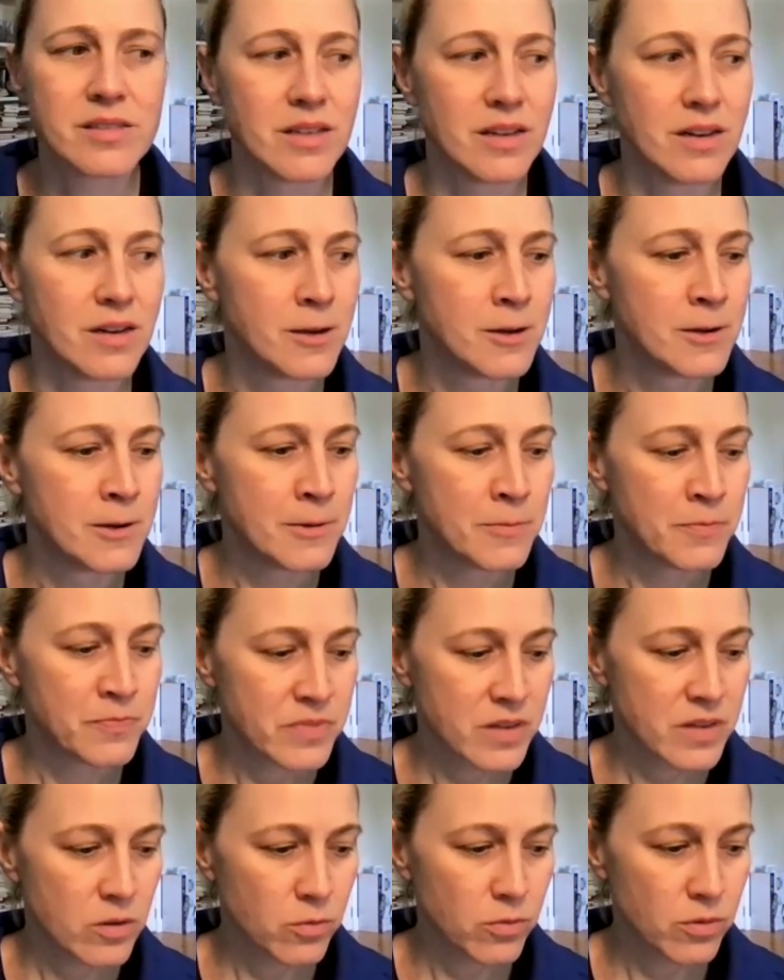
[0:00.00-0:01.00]
And
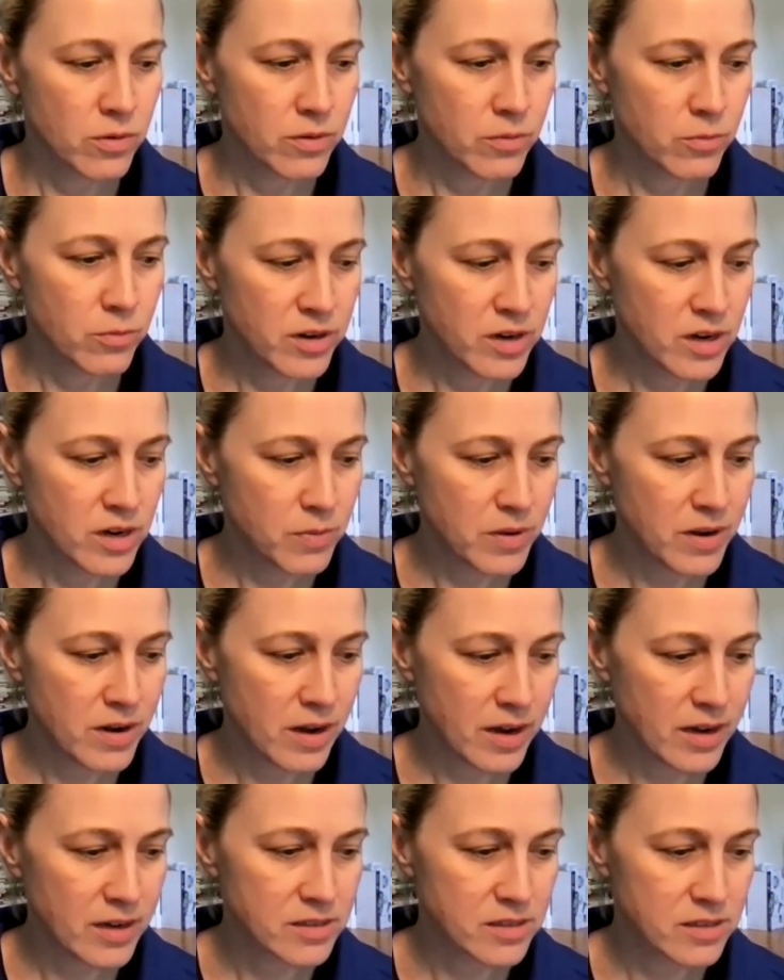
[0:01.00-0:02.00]
wouldn't it be
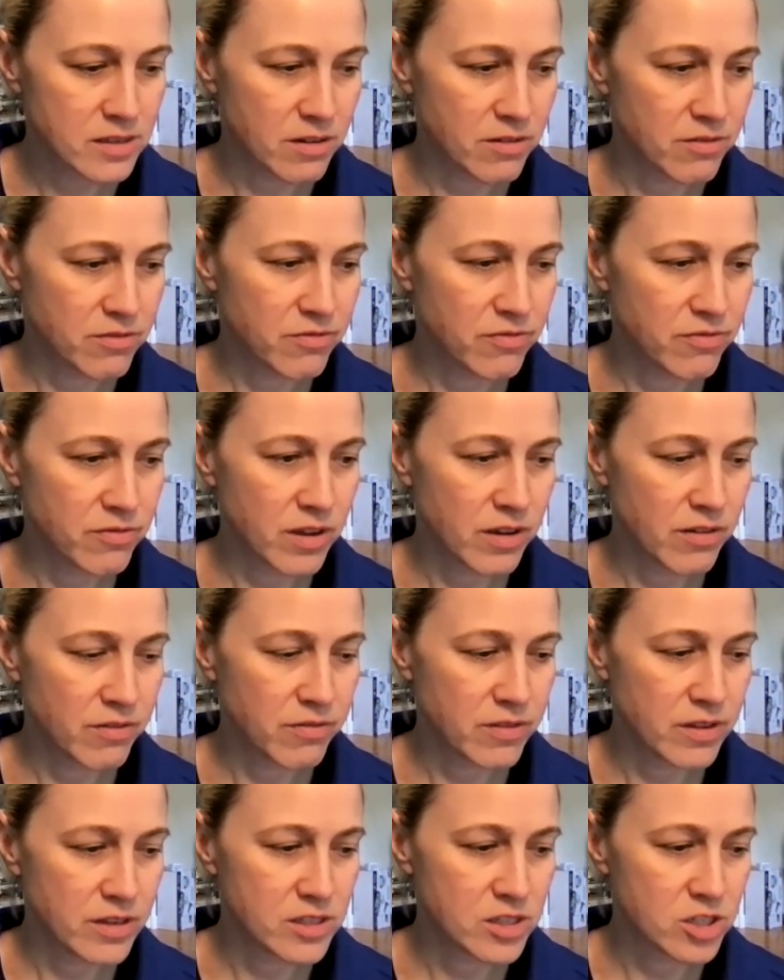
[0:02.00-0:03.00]
nice
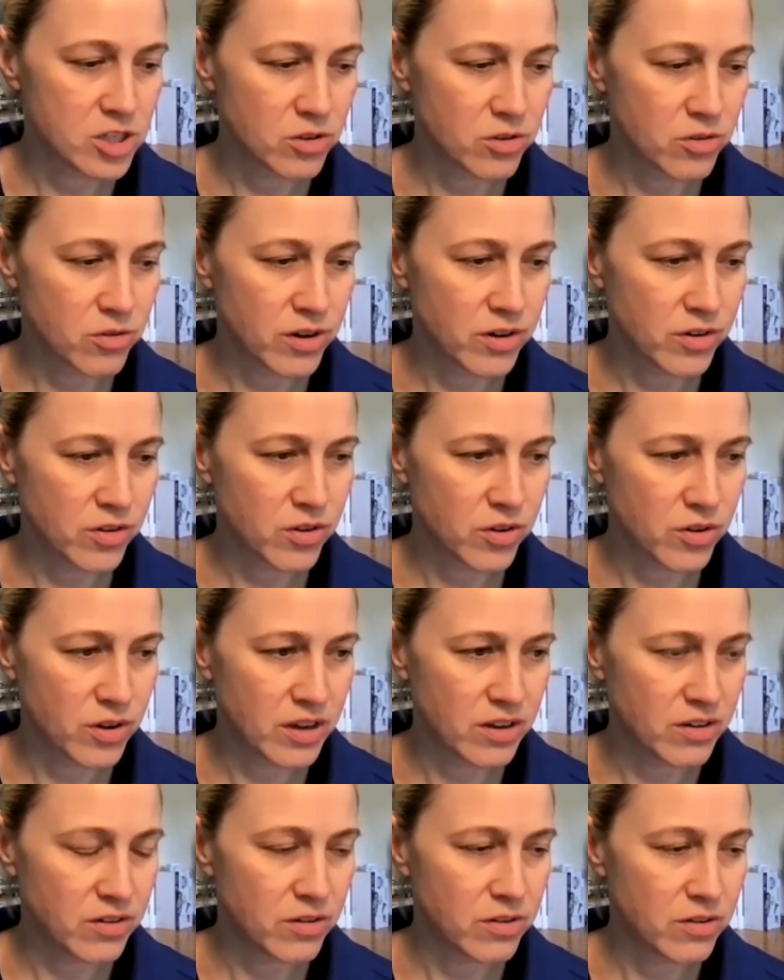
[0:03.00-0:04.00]
if these children
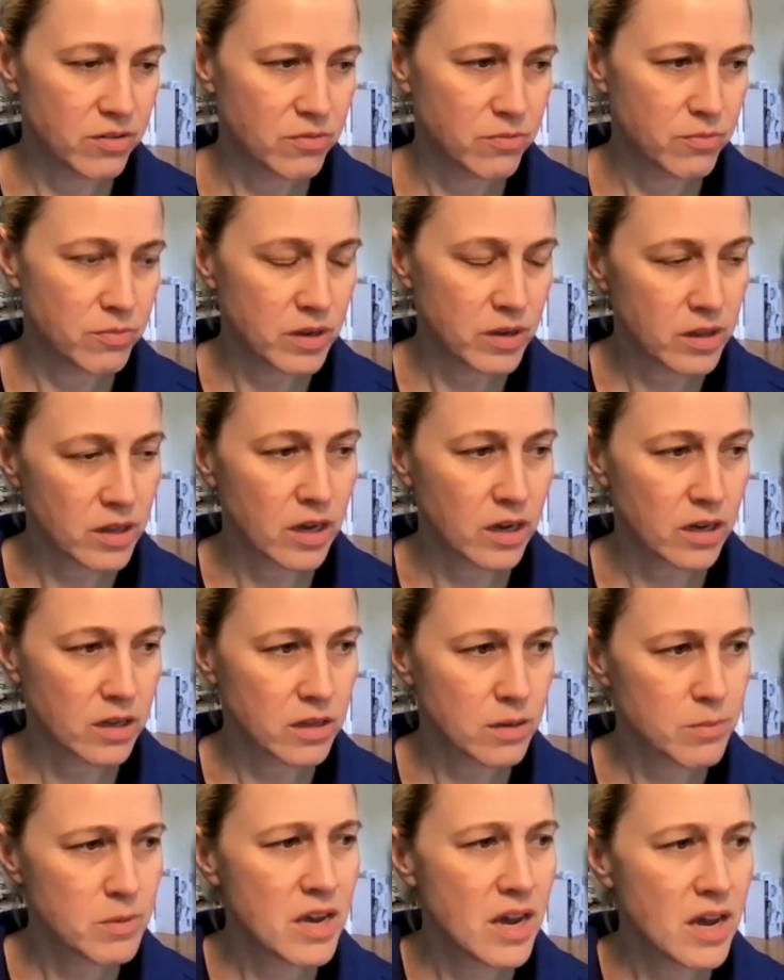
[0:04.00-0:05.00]
could be like,
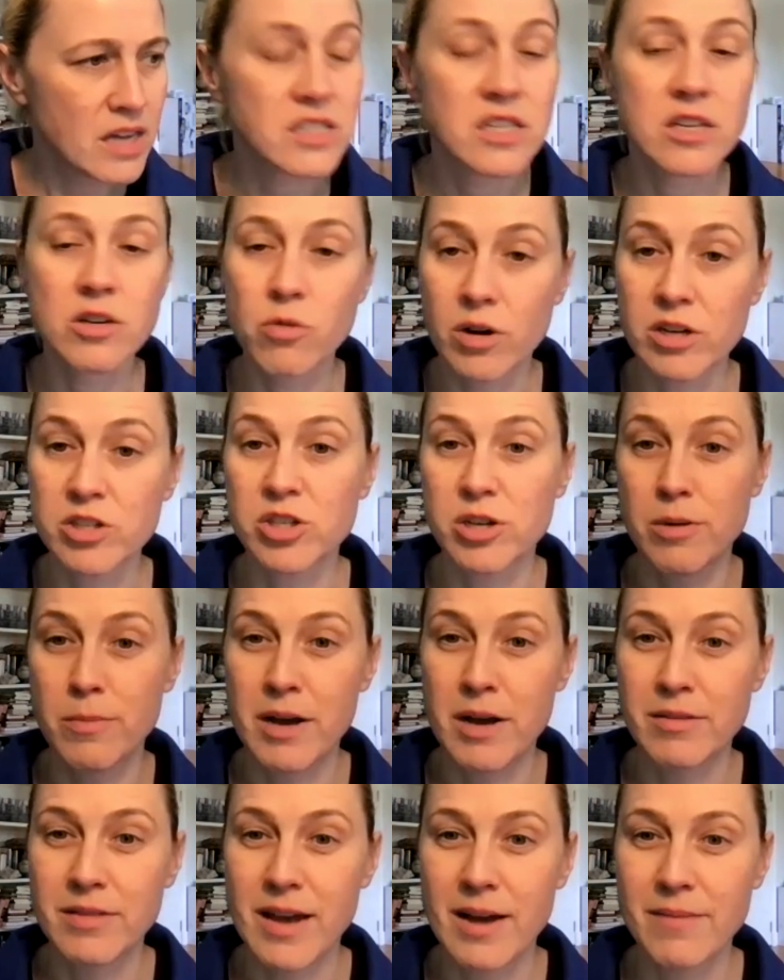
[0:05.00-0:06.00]
let me ask you a question
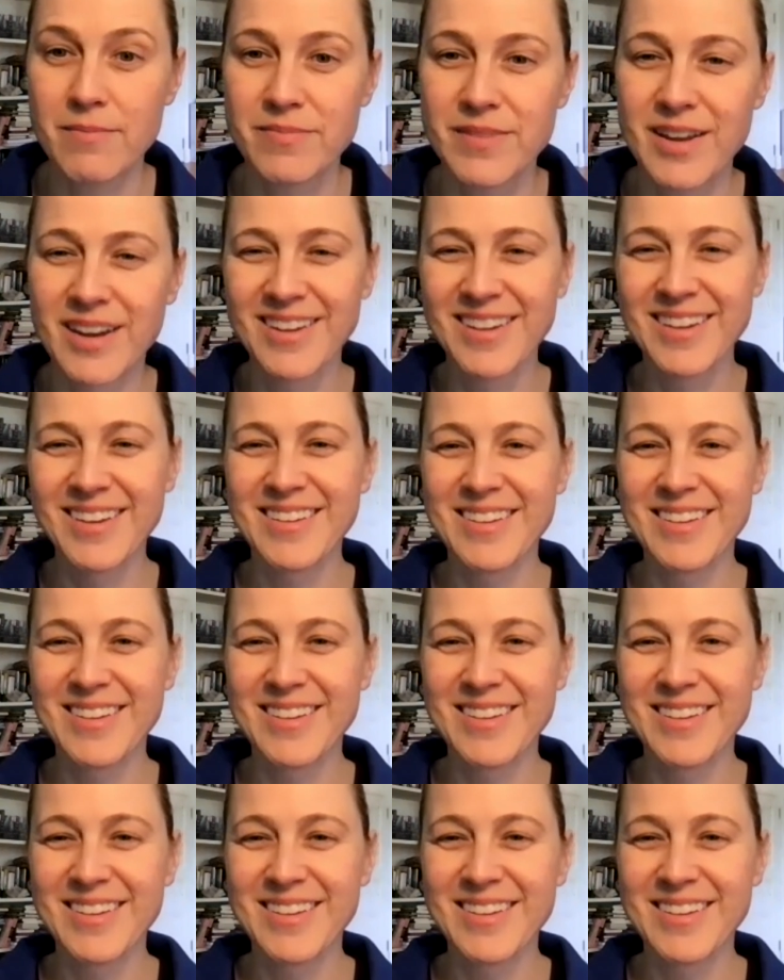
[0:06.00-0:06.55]
about that,